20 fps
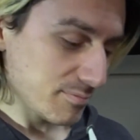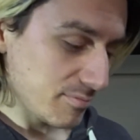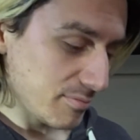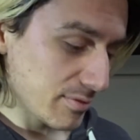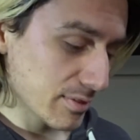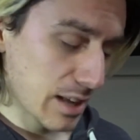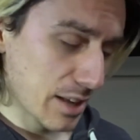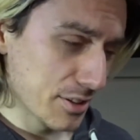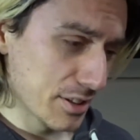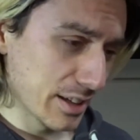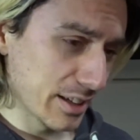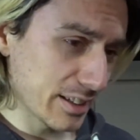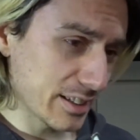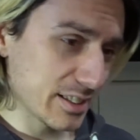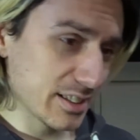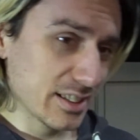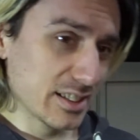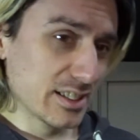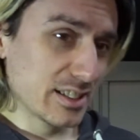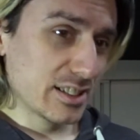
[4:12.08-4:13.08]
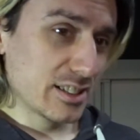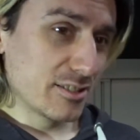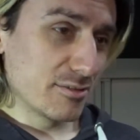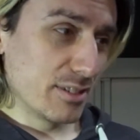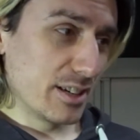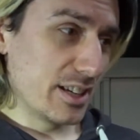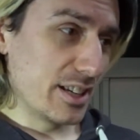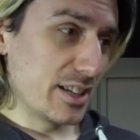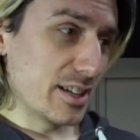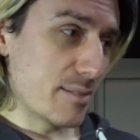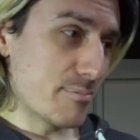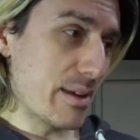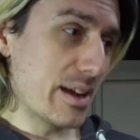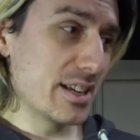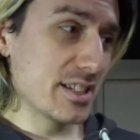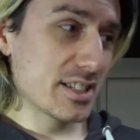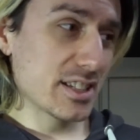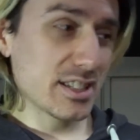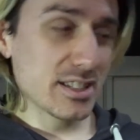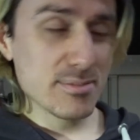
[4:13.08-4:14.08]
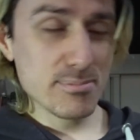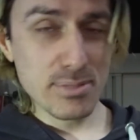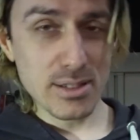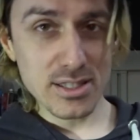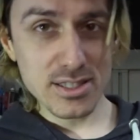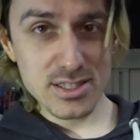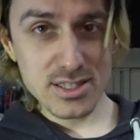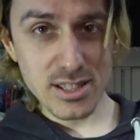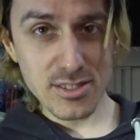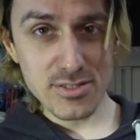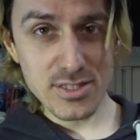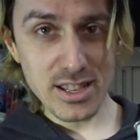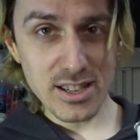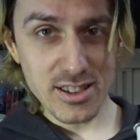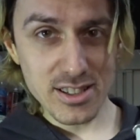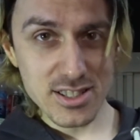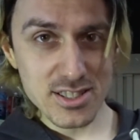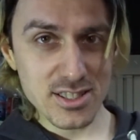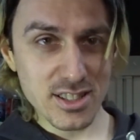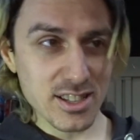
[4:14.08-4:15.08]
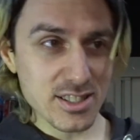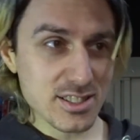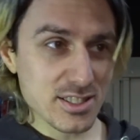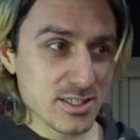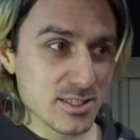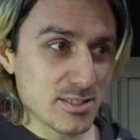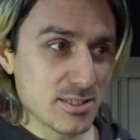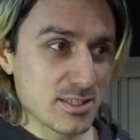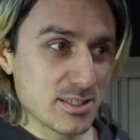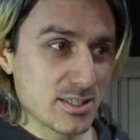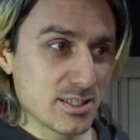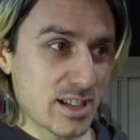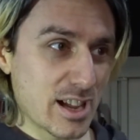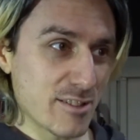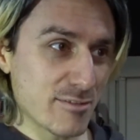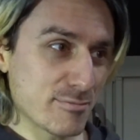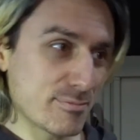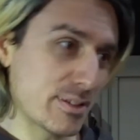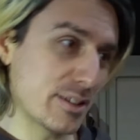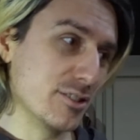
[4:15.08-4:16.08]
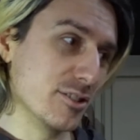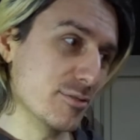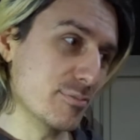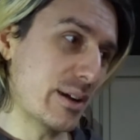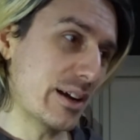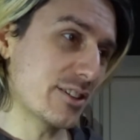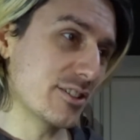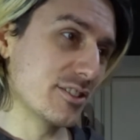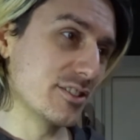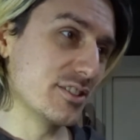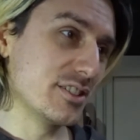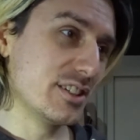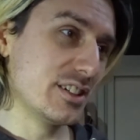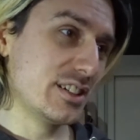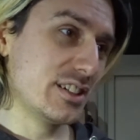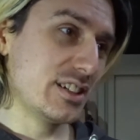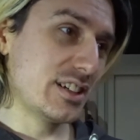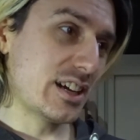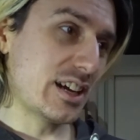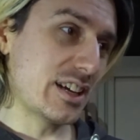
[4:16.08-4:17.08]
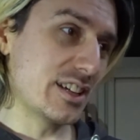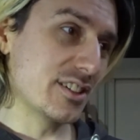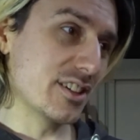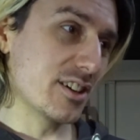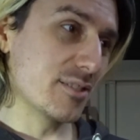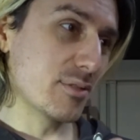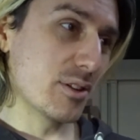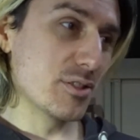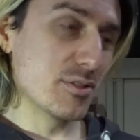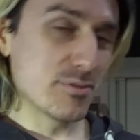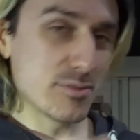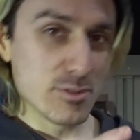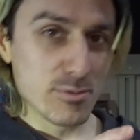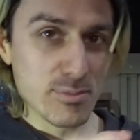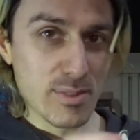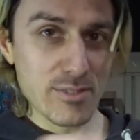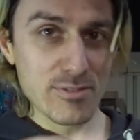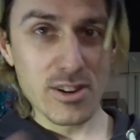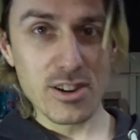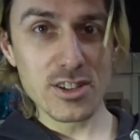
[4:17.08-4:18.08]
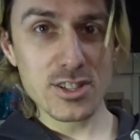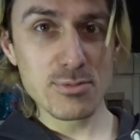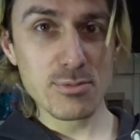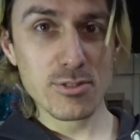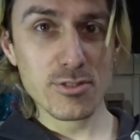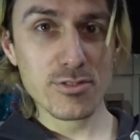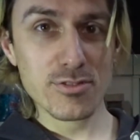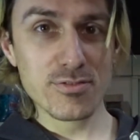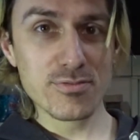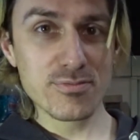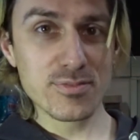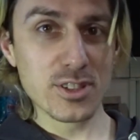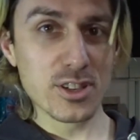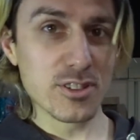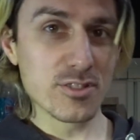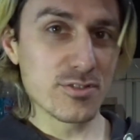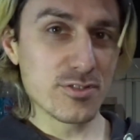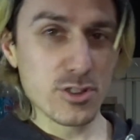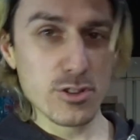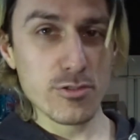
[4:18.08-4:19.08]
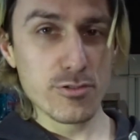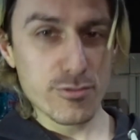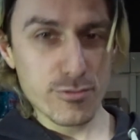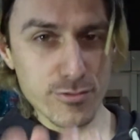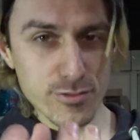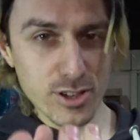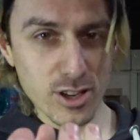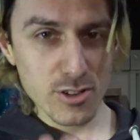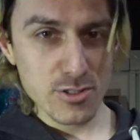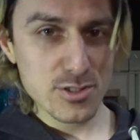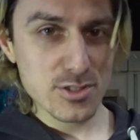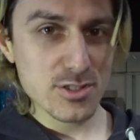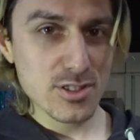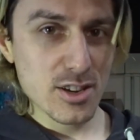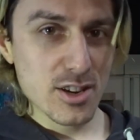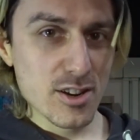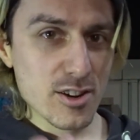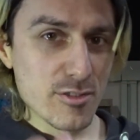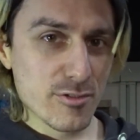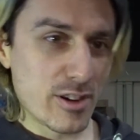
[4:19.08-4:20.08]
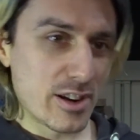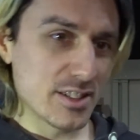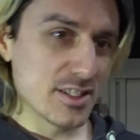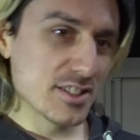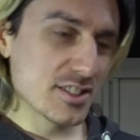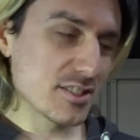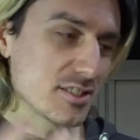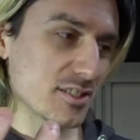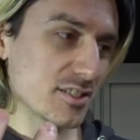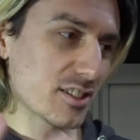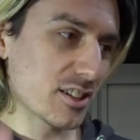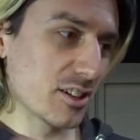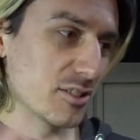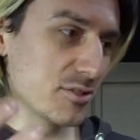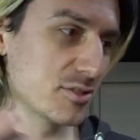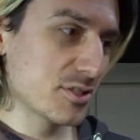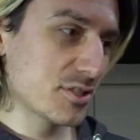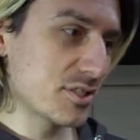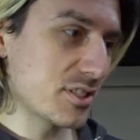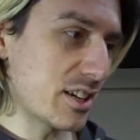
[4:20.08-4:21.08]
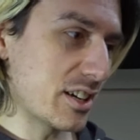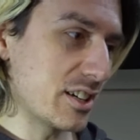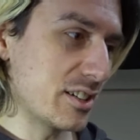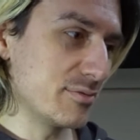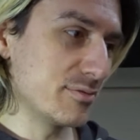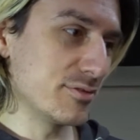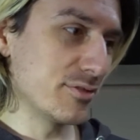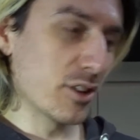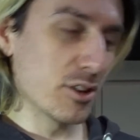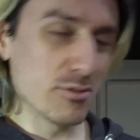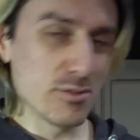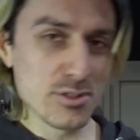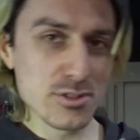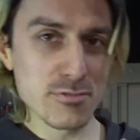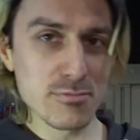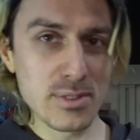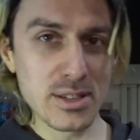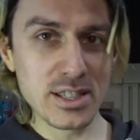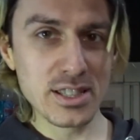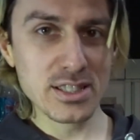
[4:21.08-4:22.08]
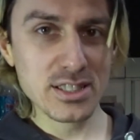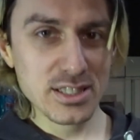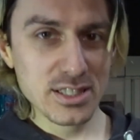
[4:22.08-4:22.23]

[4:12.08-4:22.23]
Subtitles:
Nothing really amazing, but stuff that I just like to have and look back on, and I upload them for my very small, you know, few close friends and close followers of me